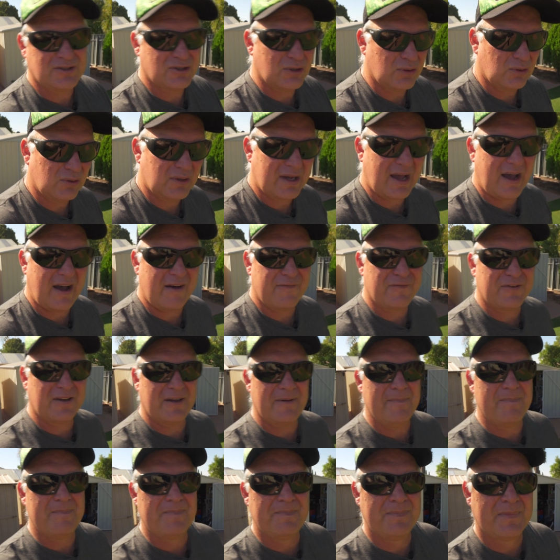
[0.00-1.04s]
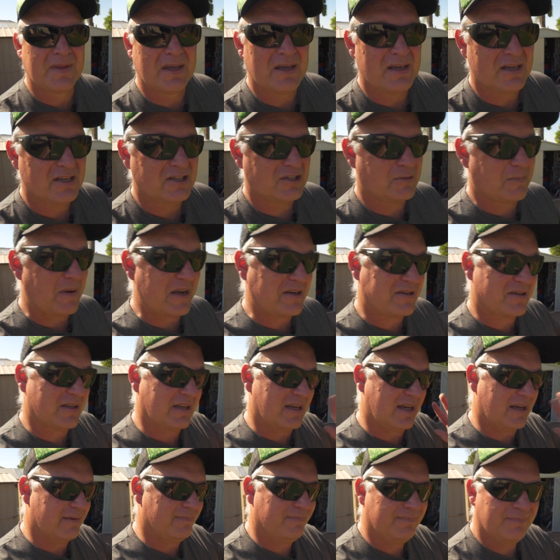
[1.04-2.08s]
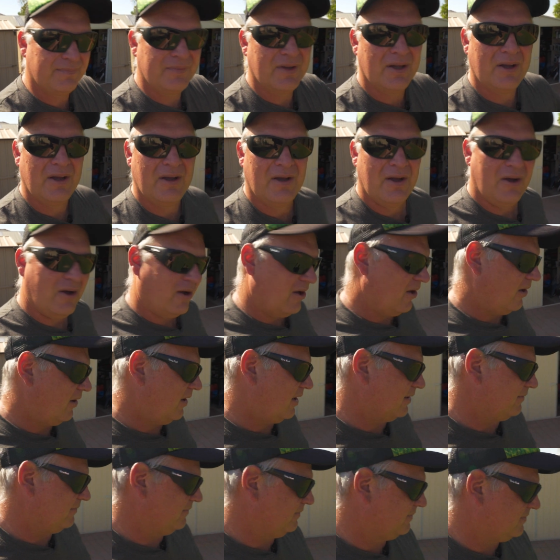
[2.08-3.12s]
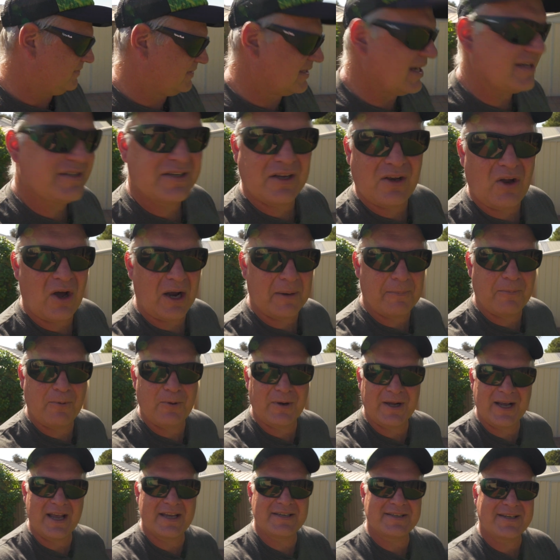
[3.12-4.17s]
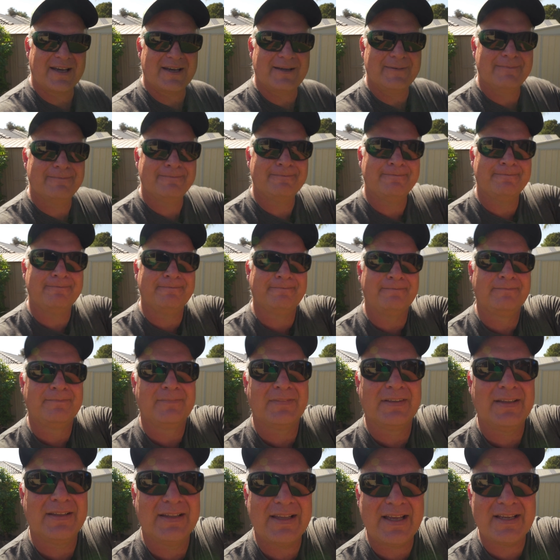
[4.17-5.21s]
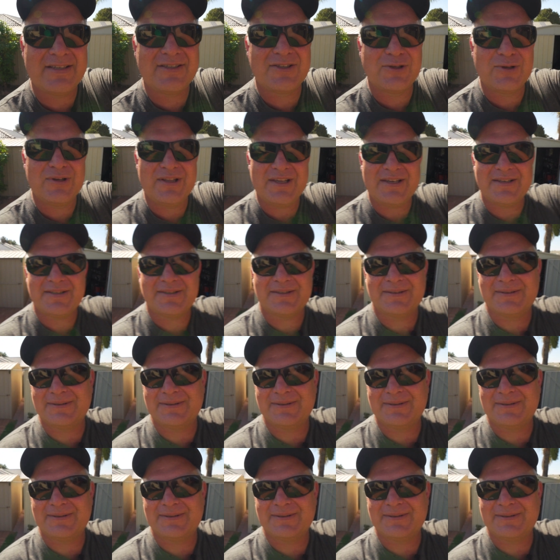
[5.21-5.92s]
to look after, especially in hot desert like Port Augusta. Let's do this.